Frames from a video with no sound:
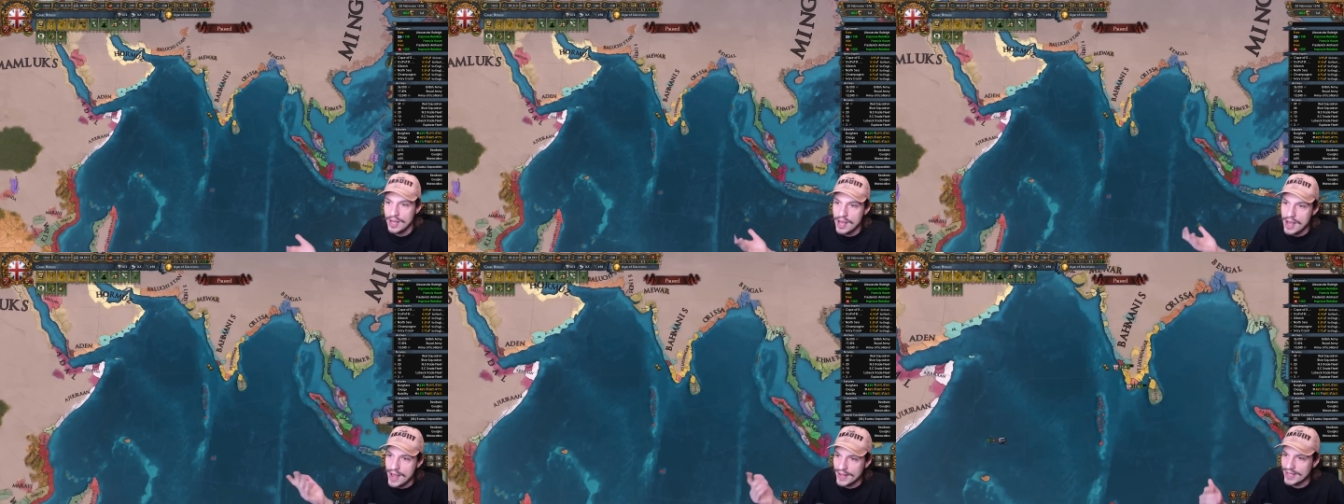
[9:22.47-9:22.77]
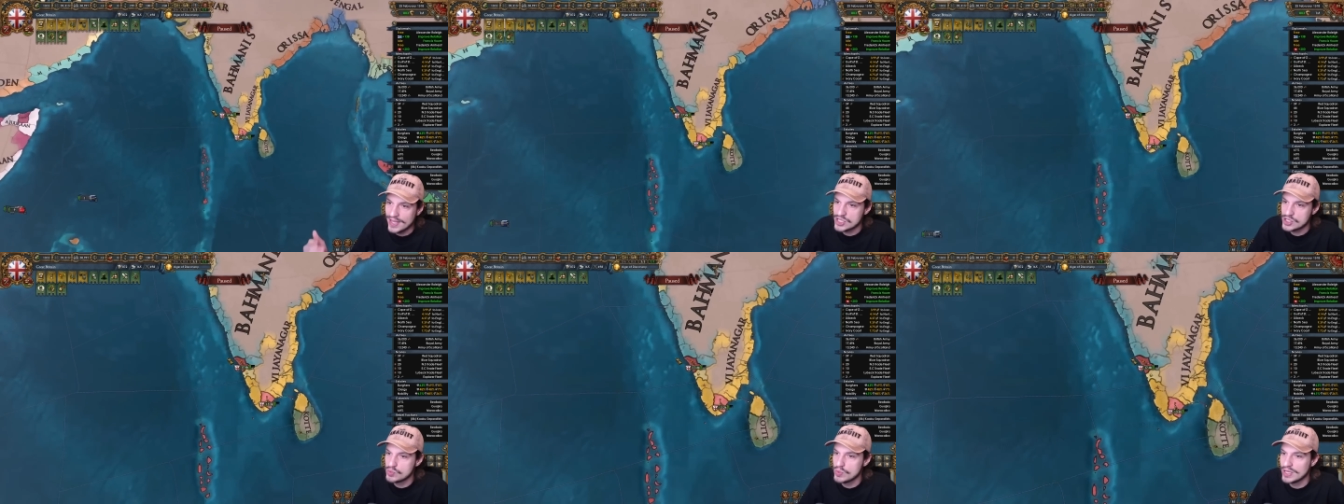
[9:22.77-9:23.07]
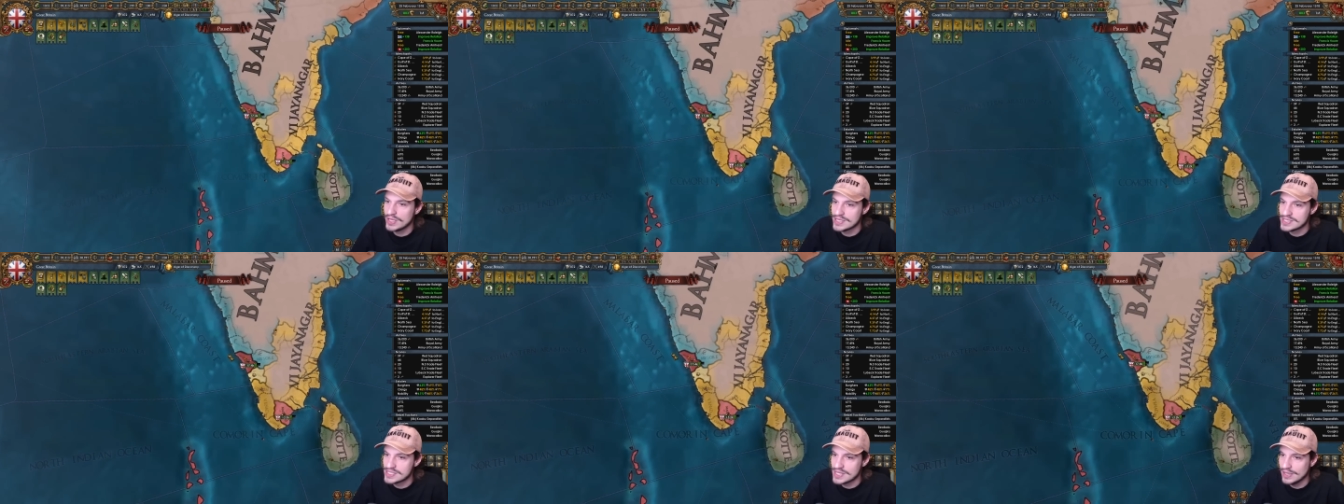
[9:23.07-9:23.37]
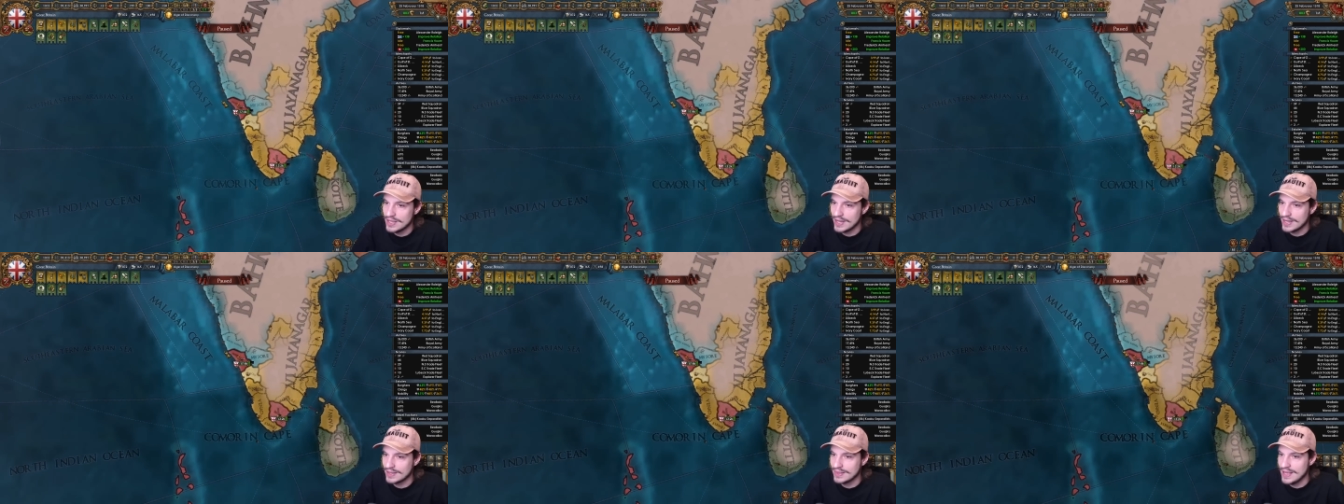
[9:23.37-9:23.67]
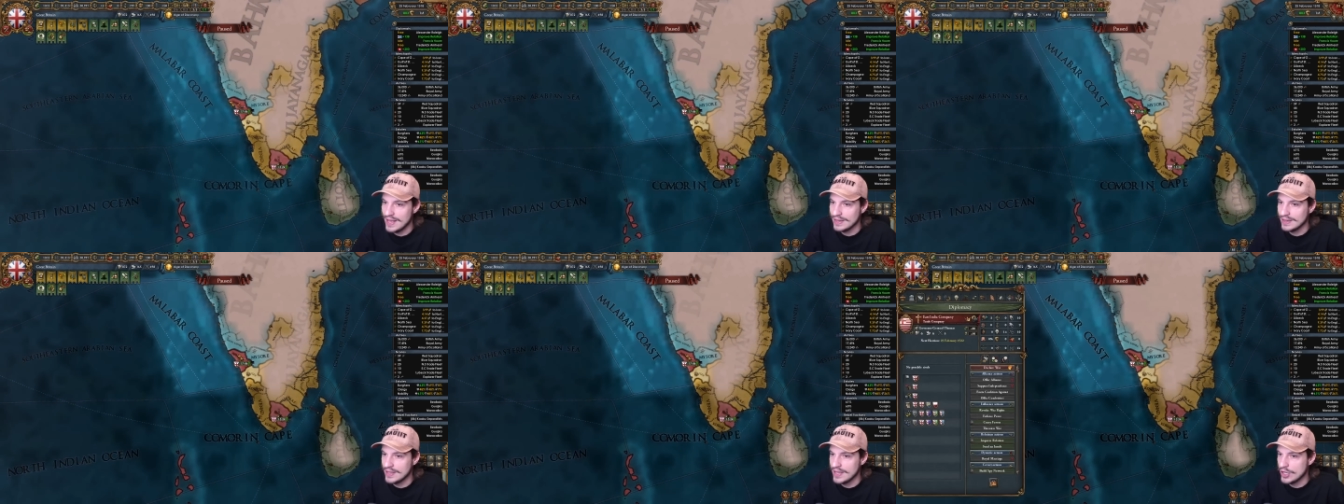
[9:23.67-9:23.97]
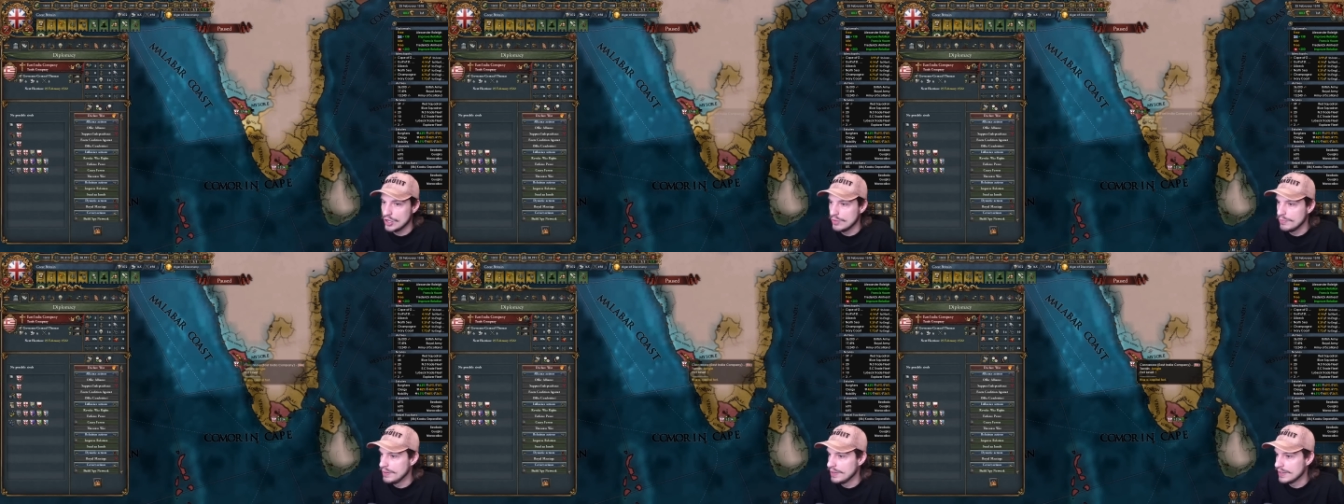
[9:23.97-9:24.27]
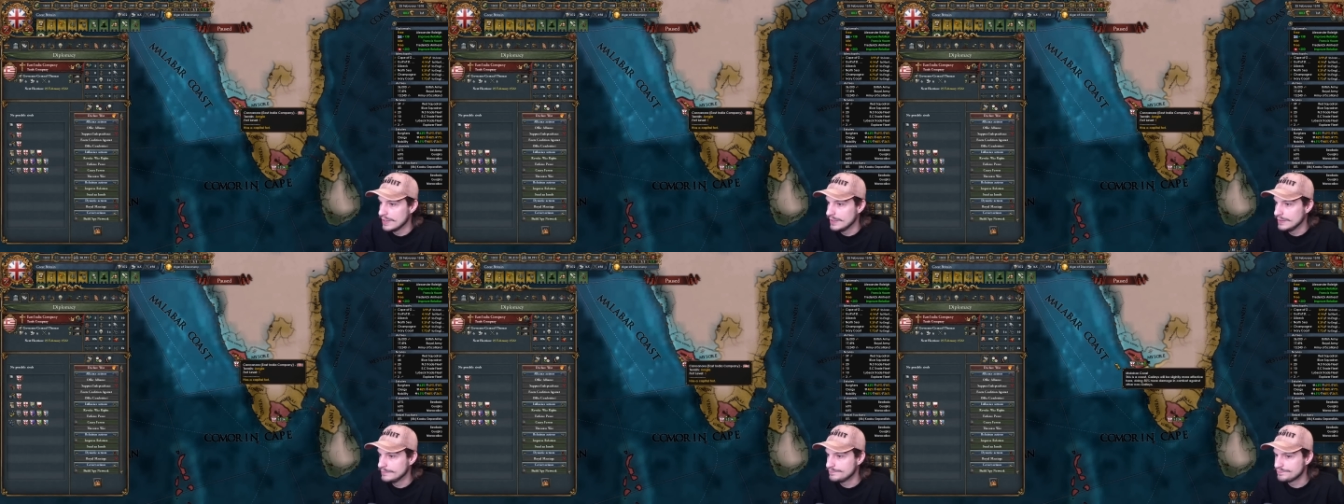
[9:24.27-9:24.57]
I guess we can select that later, but
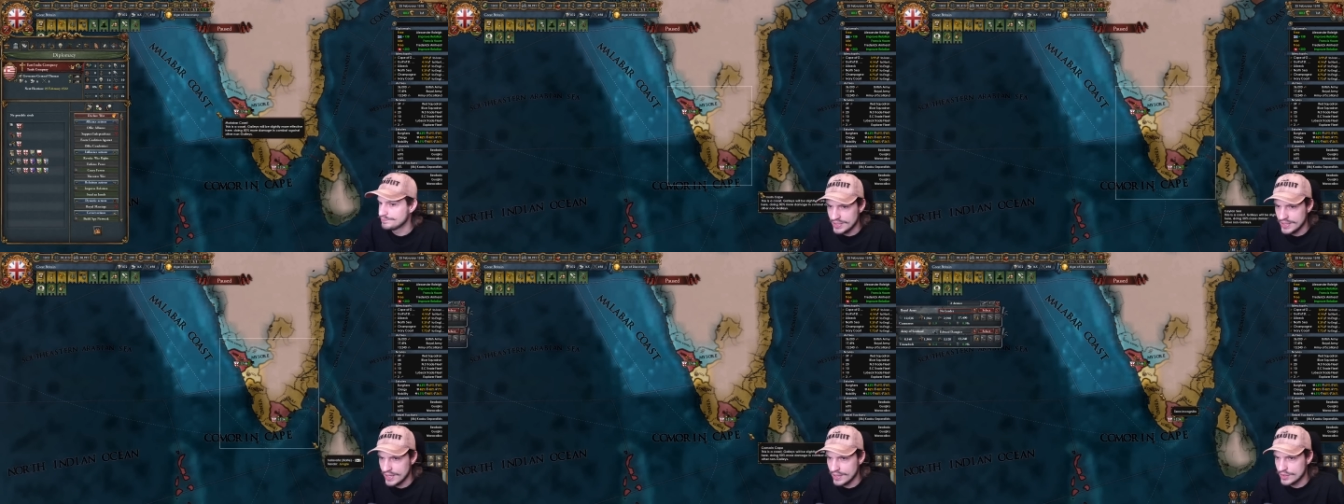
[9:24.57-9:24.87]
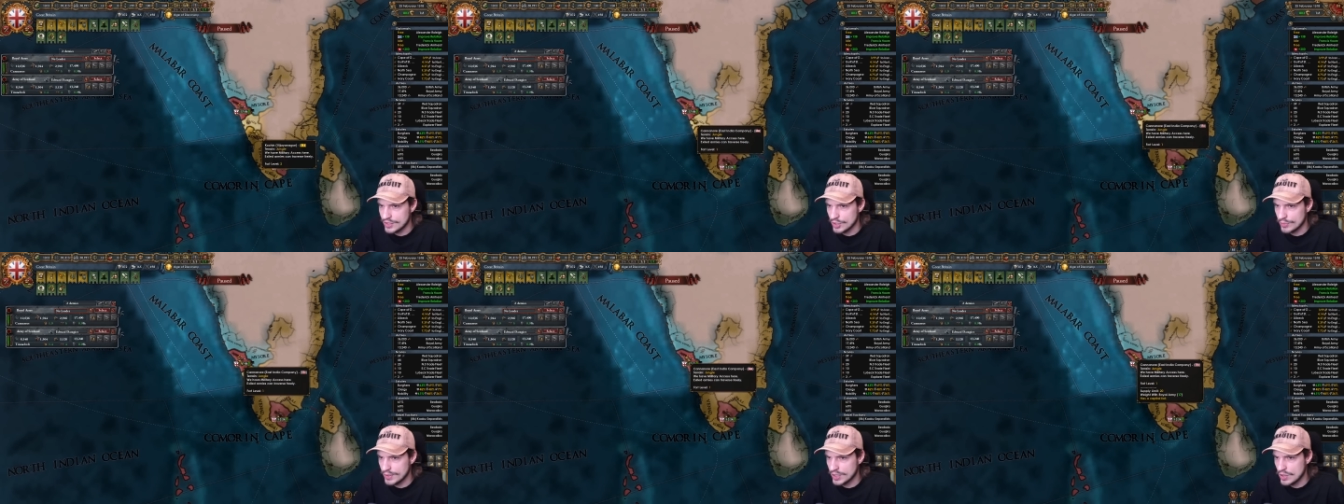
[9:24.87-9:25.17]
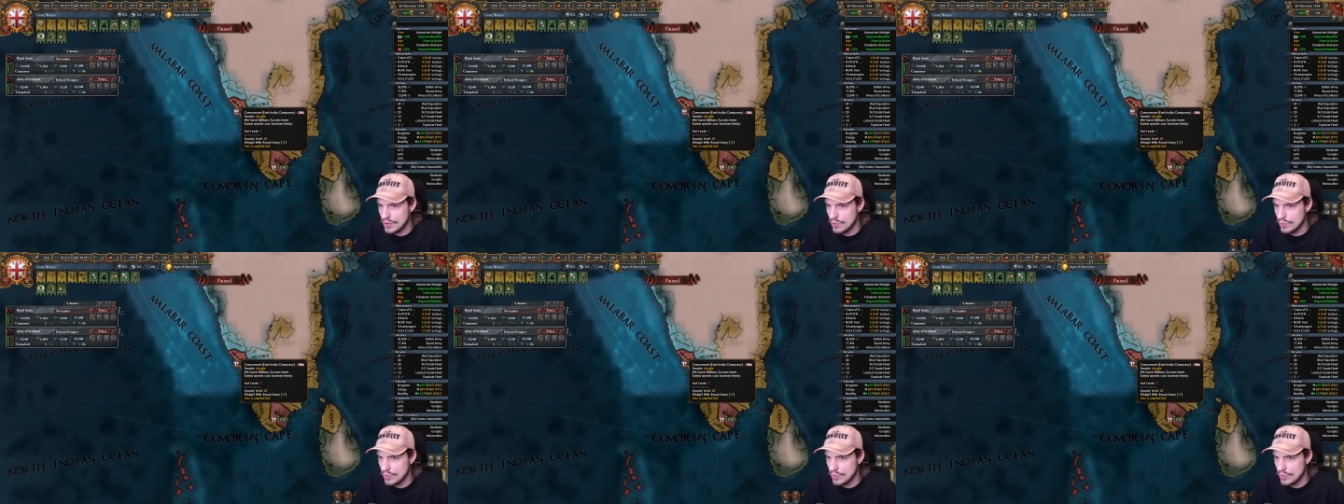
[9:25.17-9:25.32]
yeah, there we go.